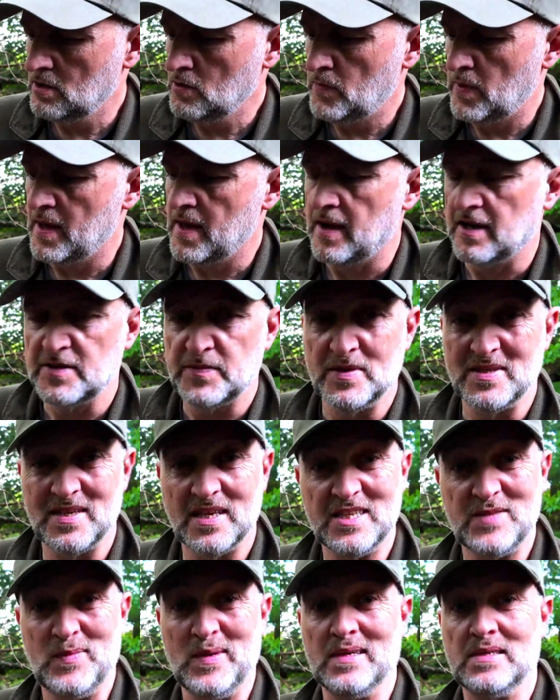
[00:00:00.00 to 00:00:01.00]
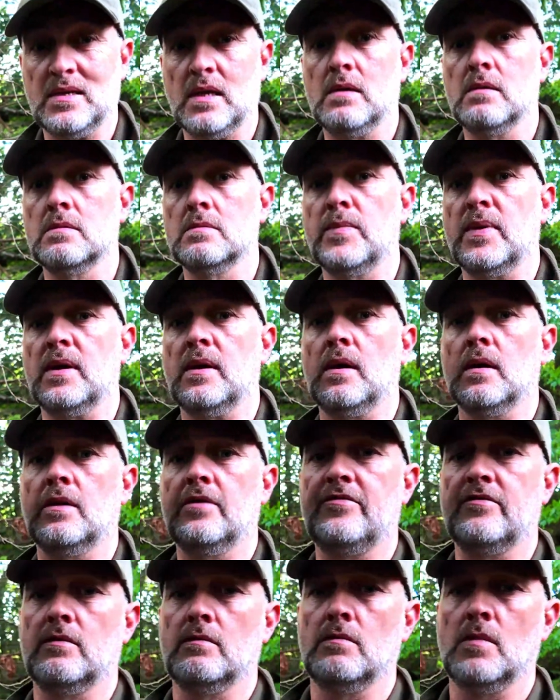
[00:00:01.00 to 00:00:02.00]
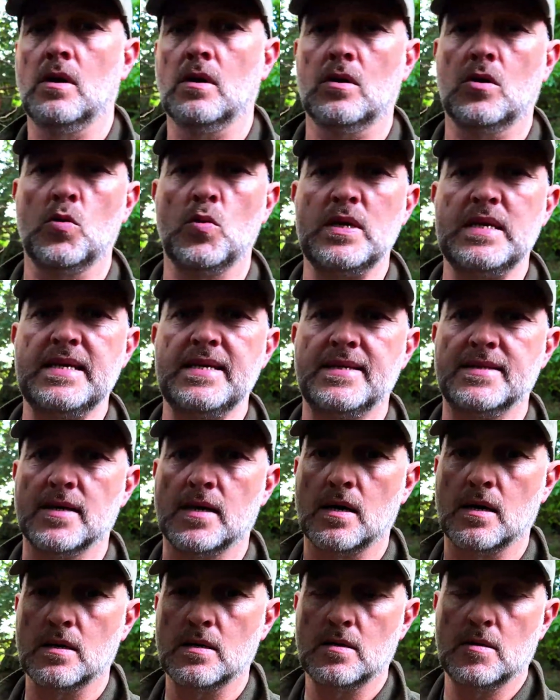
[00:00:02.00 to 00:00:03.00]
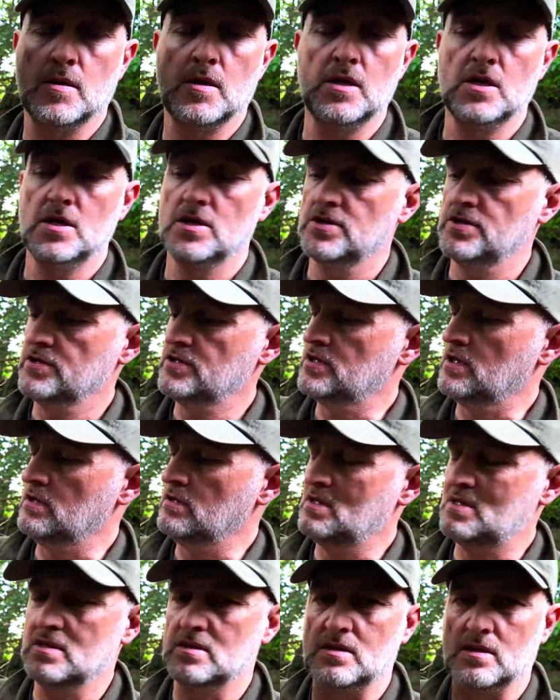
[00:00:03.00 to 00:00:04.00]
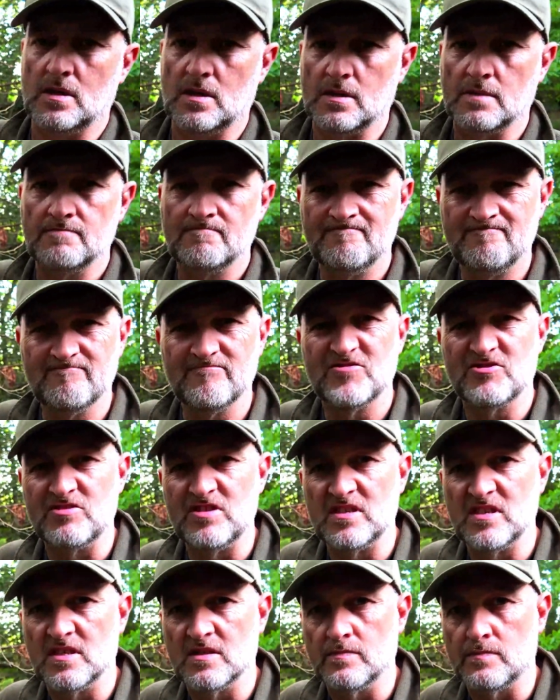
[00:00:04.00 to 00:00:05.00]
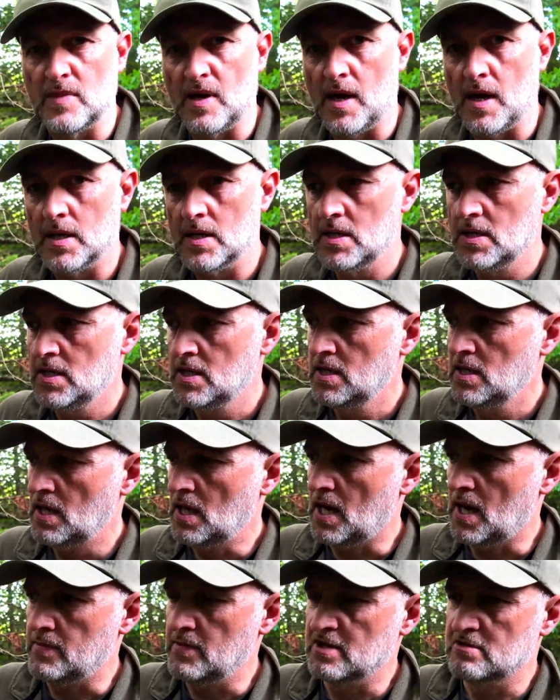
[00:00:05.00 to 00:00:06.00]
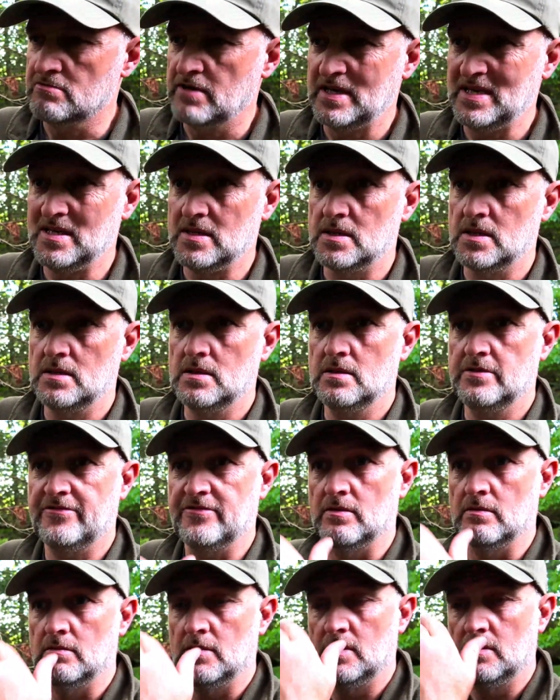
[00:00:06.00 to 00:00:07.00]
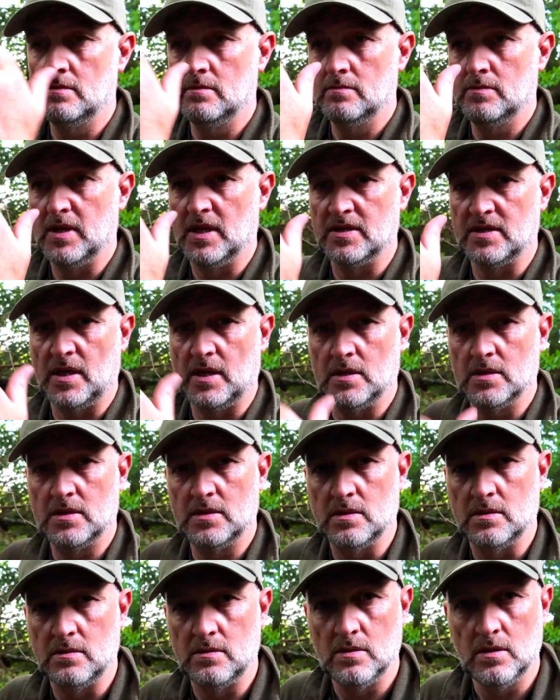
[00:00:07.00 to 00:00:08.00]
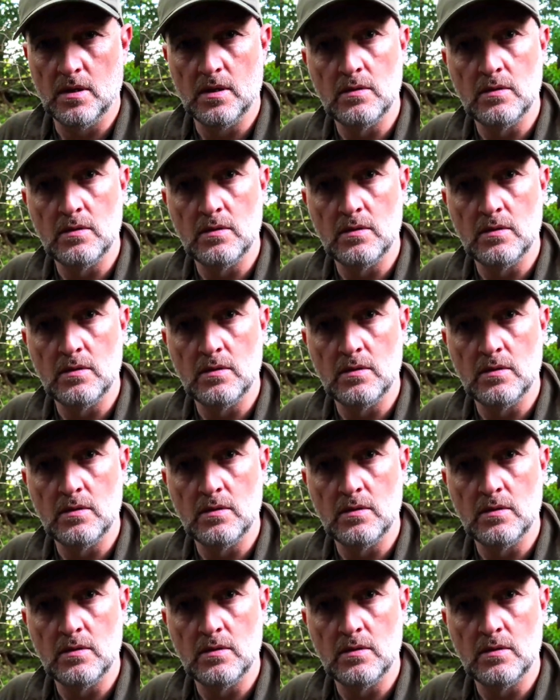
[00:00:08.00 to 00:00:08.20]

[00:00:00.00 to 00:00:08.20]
a new bag, it's been sent to me, a down bag from GEAR Qezer. So this is a 3-season bag. It's rated from +8 to